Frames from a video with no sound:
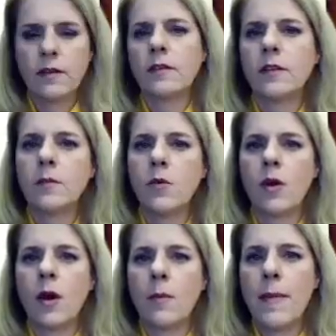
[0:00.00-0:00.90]
the
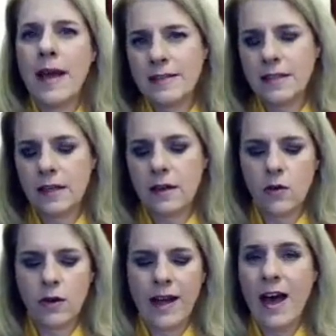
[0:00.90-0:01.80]
more basic
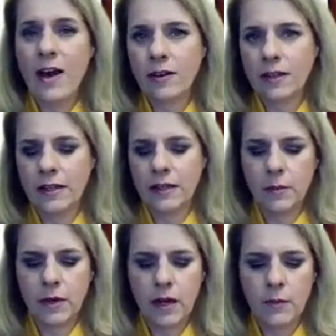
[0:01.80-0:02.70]
or alkaline
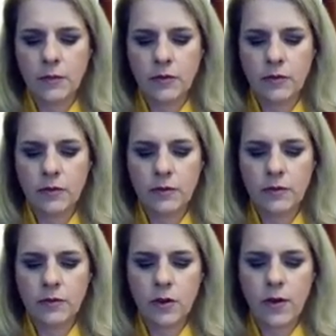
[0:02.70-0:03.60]
it becomes.
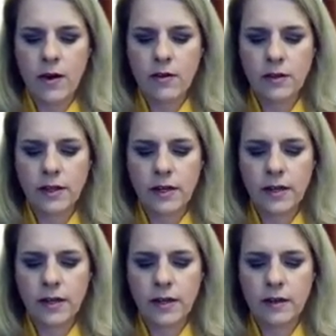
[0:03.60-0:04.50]
So
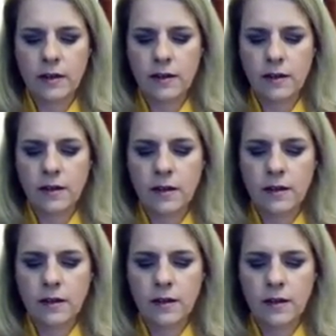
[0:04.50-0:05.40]
alkalinity
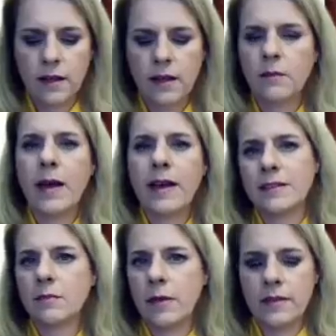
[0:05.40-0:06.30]
and
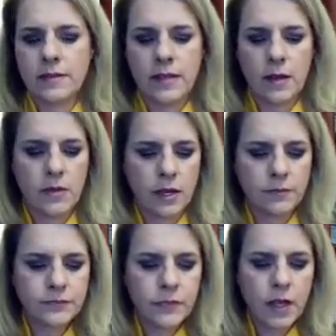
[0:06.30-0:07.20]
basic mean the same thing.
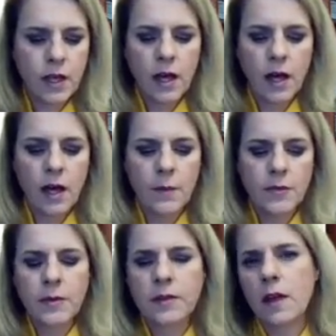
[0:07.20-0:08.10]

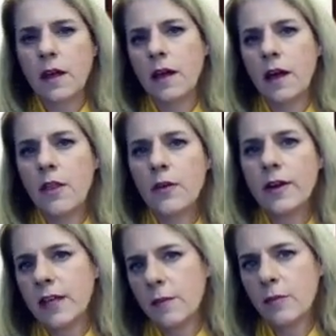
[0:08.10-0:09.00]
Some Other
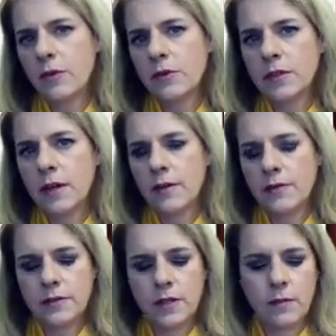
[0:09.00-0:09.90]
examples of
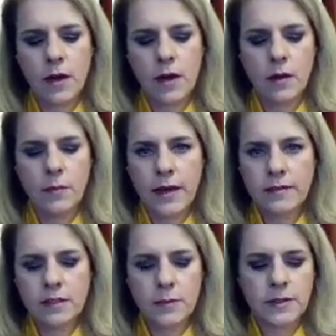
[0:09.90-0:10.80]
some
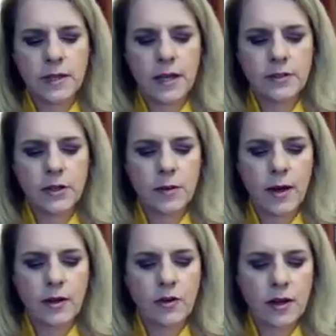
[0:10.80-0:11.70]
bases besides sodium
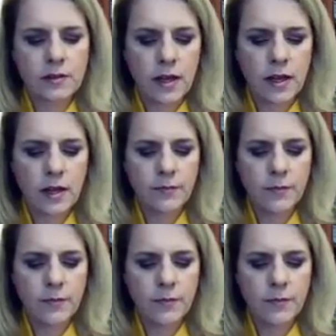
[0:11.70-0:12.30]
hydroxide